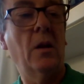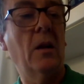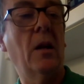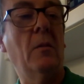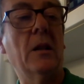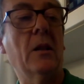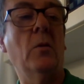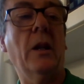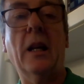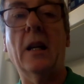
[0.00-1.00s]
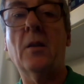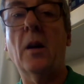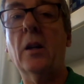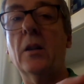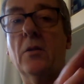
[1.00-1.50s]
I don't know what that is. So
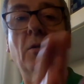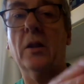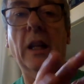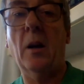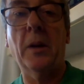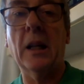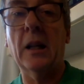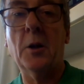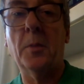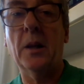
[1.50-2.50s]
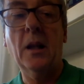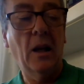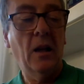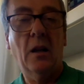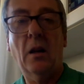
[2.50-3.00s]
I could look that up in English, but
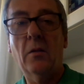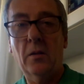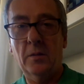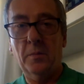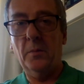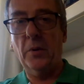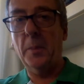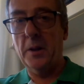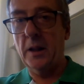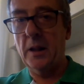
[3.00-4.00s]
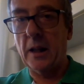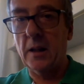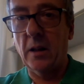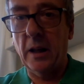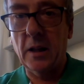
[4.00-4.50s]
the purpose of this
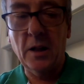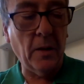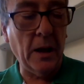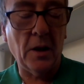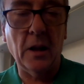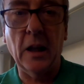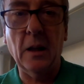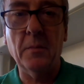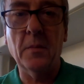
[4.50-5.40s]
exercise is to actually